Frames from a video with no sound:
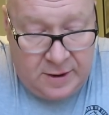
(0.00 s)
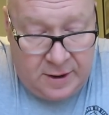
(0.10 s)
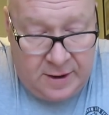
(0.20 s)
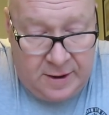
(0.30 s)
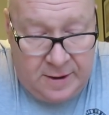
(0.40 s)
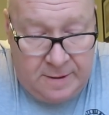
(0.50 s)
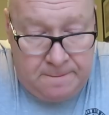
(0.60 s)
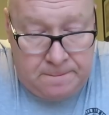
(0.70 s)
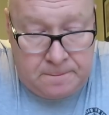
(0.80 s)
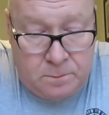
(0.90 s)

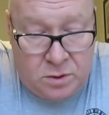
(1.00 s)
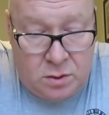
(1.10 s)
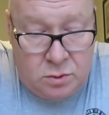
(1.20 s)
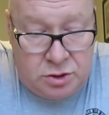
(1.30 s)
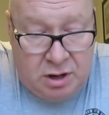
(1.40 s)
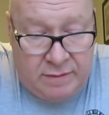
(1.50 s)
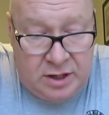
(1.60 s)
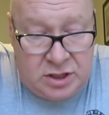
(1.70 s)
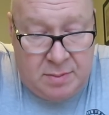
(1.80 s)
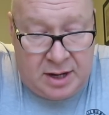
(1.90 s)
Was
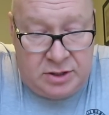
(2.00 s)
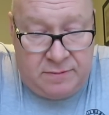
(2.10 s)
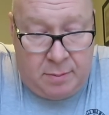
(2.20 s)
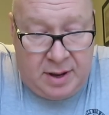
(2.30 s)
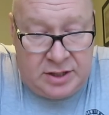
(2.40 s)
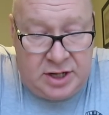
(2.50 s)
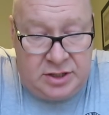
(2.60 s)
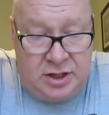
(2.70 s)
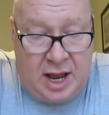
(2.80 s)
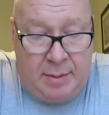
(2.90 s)
travelling to from
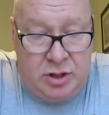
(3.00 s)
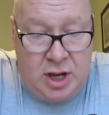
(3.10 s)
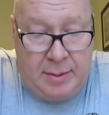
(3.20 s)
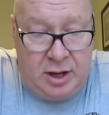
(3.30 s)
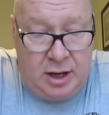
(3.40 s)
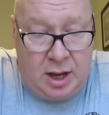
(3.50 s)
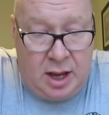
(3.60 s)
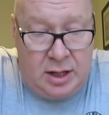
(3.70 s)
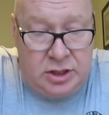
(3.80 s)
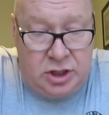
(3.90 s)
Manchester to Abu Dhabi
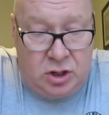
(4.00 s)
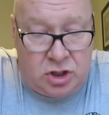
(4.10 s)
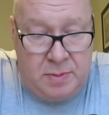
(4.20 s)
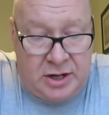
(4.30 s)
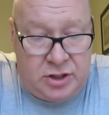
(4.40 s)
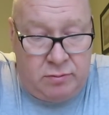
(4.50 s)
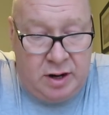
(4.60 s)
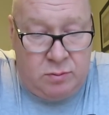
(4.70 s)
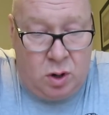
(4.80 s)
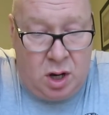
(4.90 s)
and she got smashed on
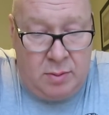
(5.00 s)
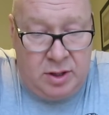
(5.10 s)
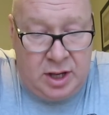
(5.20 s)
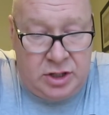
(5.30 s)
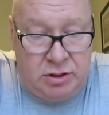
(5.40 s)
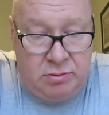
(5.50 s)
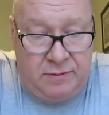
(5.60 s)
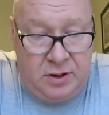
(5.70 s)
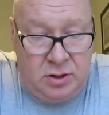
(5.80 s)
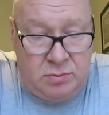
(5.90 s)
red wine, but then she
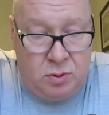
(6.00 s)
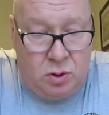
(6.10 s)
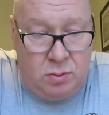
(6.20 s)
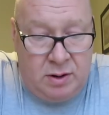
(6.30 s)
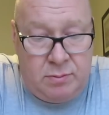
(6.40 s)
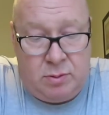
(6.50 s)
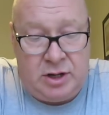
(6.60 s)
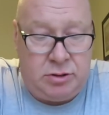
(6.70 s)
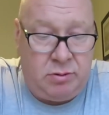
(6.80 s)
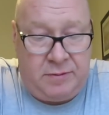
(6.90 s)
refused more.
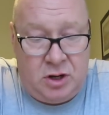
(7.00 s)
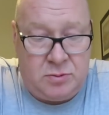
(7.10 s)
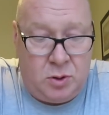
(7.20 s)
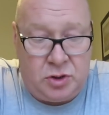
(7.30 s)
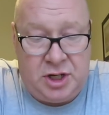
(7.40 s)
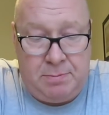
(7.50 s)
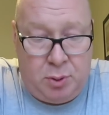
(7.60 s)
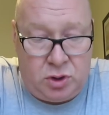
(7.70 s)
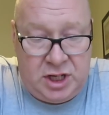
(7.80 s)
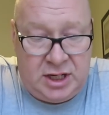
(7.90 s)
When she refused more, she
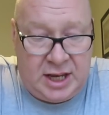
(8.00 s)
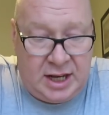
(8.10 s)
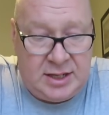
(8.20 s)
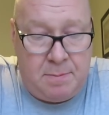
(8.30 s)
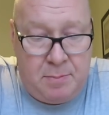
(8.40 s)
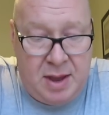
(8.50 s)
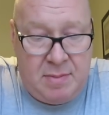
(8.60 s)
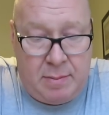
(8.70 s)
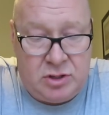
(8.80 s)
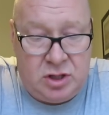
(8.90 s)
butted, kicked and
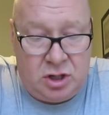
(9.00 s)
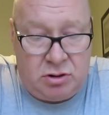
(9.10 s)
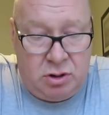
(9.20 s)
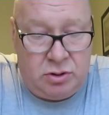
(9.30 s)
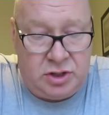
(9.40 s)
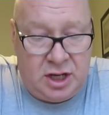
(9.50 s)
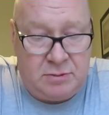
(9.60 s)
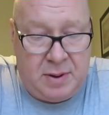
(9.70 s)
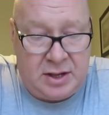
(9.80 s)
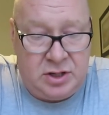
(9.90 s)
bit members of the crew.
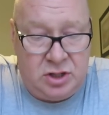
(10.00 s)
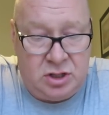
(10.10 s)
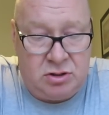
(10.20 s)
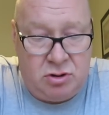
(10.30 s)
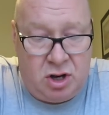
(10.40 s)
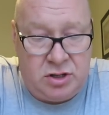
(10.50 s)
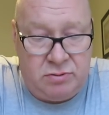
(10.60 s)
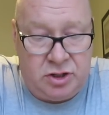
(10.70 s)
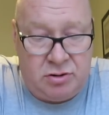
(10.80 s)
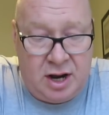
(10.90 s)
Six passengers tried
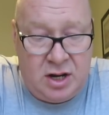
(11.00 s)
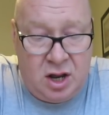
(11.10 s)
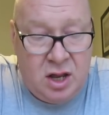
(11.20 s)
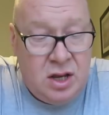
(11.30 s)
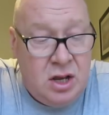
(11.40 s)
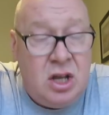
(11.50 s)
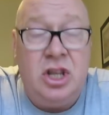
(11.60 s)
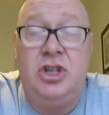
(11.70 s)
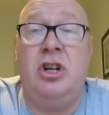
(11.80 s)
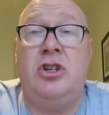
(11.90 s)
to restrain her.
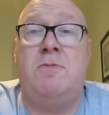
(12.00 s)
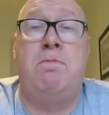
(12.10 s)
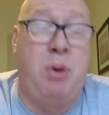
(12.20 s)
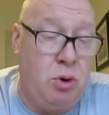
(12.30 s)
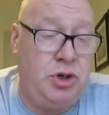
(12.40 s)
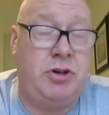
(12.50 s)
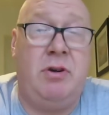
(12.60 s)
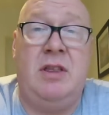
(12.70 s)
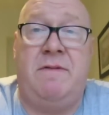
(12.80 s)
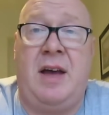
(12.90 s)
They should have just punched
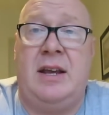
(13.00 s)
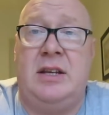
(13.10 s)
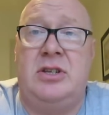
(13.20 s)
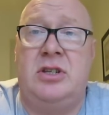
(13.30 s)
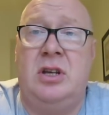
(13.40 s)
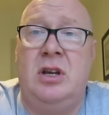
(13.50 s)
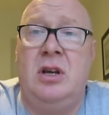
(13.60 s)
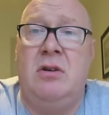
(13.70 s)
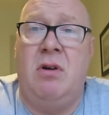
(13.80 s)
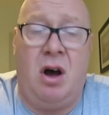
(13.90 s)
her in the face.
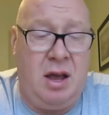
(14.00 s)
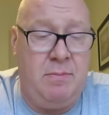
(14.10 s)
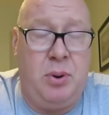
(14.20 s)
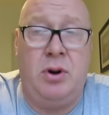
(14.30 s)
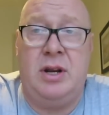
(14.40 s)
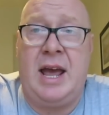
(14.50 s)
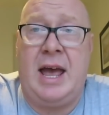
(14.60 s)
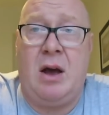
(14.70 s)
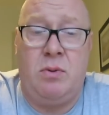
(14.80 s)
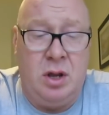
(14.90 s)
Right, and put her
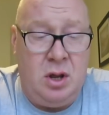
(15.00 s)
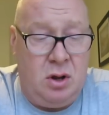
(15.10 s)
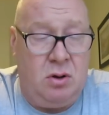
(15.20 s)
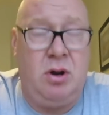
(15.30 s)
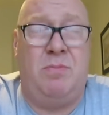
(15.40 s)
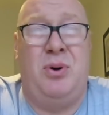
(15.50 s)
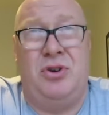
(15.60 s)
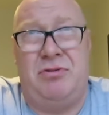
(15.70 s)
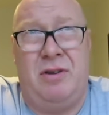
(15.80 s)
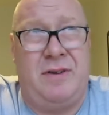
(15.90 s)
down, or not
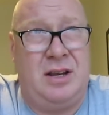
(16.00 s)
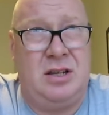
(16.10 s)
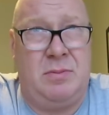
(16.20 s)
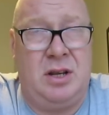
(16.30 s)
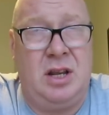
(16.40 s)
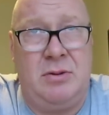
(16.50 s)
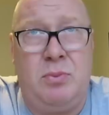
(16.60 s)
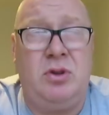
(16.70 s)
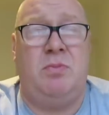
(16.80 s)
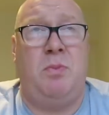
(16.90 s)
punch her in the face. I
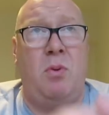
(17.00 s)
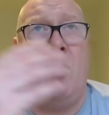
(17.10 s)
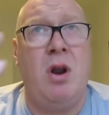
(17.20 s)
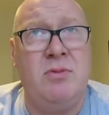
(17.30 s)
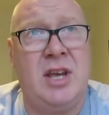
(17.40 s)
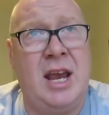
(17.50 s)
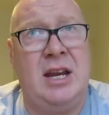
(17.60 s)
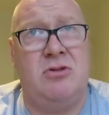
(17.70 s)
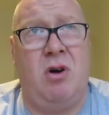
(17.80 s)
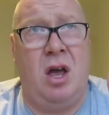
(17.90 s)
mean, but what I'm
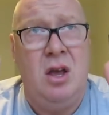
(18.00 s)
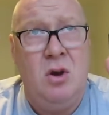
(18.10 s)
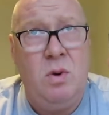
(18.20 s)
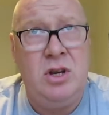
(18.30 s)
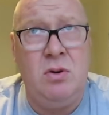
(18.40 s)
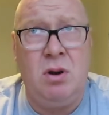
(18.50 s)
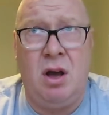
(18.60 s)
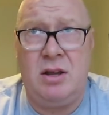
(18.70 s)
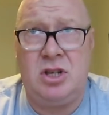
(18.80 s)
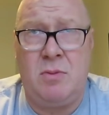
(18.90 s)
saying is, right, when you're
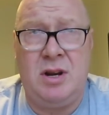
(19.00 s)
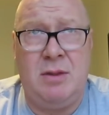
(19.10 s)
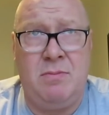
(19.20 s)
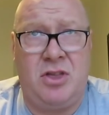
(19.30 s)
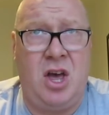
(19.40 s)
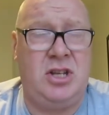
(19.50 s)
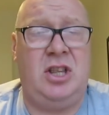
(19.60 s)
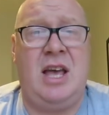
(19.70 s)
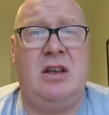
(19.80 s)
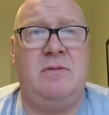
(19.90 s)
like so many
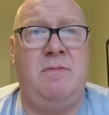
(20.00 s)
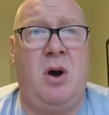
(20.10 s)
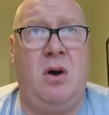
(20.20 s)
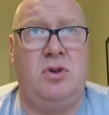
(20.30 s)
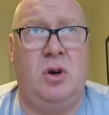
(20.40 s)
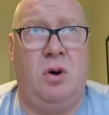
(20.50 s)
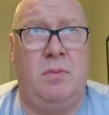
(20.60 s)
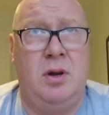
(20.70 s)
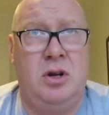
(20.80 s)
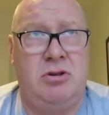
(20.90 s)
30,000 miles
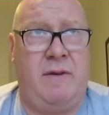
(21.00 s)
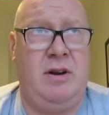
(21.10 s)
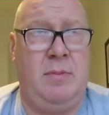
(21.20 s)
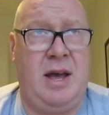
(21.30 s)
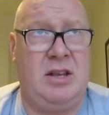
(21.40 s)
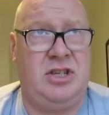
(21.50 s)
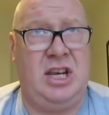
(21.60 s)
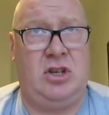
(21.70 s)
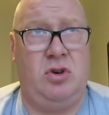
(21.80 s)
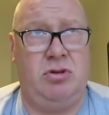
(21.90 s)
up, travelling about
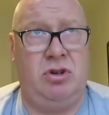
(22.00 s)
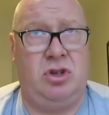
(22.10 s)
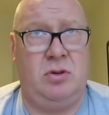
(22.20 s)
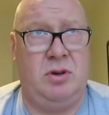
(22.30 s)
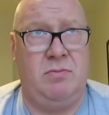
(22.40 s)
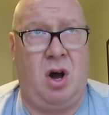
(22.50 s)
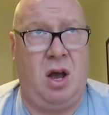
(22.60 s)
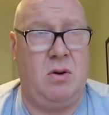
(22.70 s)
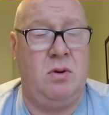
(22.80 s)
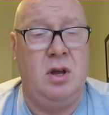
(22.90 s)
600 and something
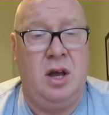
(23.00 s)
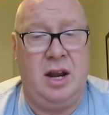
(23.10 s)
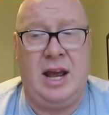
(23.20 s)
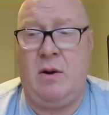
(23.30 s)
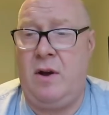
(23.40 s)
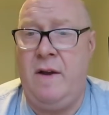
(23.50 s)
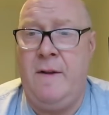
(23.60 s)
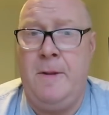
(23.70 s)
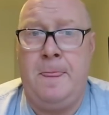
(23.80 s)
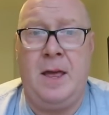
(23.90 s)
mile an hour,
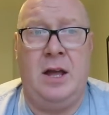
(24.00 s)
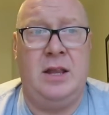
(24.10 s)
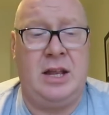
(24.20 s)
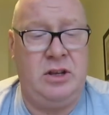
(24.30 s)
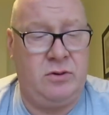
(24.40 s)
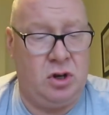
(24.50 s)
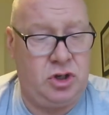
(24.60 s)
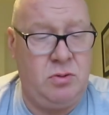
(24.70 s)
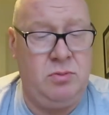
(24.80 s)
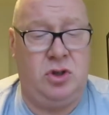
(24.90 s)
and then you've
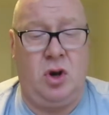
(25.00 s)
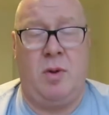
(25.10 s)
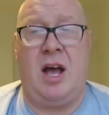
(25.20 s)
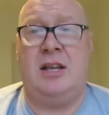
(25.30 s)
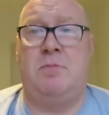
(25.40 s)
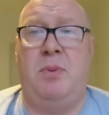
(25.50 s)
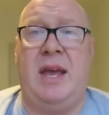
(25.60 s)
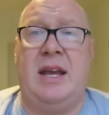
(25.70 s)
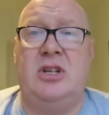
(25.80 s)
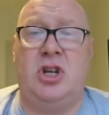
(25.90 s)
got some dumbass
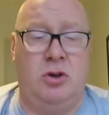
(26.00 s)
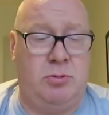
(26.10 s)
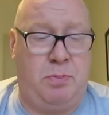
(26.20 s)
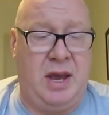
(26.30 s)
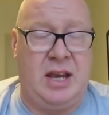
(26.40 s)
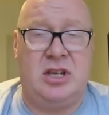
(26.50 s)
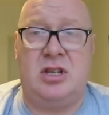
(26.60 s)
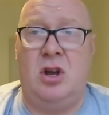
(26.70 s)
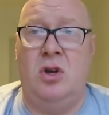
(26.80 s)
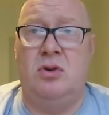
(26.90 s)
bitch who's
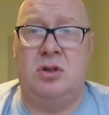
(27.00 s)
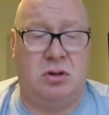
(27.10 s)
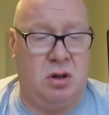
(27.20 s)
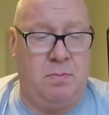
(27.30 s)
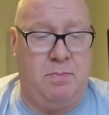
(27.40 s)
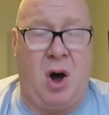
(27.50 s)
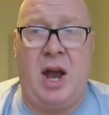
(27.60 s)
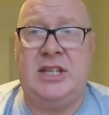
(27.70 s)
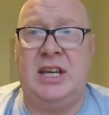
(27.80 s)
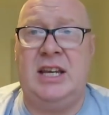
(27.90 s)
pissed, who's
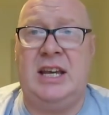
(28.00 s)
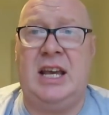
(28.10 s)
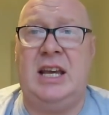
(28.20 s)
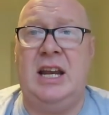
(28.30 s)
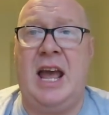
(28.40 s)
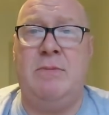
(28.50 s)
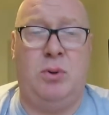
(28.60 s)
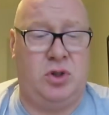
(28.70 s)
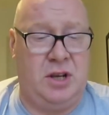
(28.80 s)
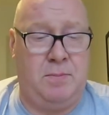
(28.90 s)
biting, kicking,
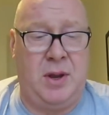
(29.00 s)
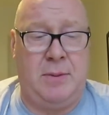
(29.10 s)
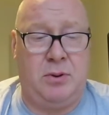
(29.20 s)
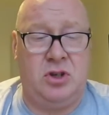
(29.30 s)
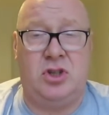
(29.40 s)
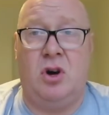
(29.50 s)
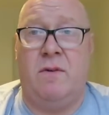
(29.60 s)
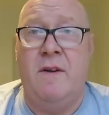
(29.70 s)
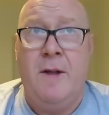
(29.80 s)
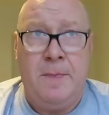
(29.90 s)
headbutting people and
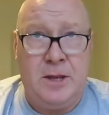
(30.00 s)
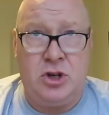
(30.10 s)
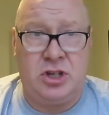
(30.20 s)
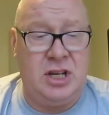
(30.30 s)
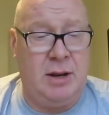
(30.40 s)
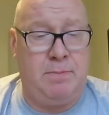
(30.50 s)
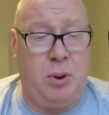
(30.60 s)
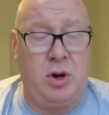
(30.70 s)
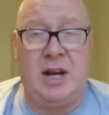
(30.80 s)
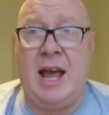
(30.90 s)
stuff, they just need
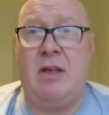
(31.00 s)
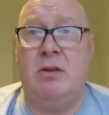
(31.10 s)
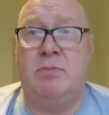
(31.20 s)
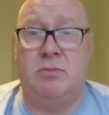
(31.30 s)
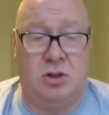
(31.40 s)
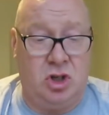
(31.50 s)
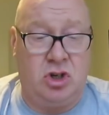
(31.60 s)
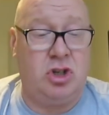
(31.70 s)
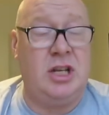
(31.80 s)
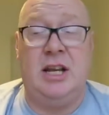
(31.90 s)
putting out,
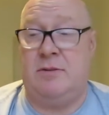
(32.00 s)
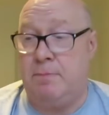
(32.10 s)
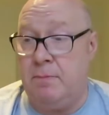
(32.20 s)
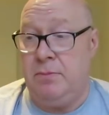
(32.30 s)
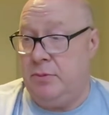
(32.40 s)
you just need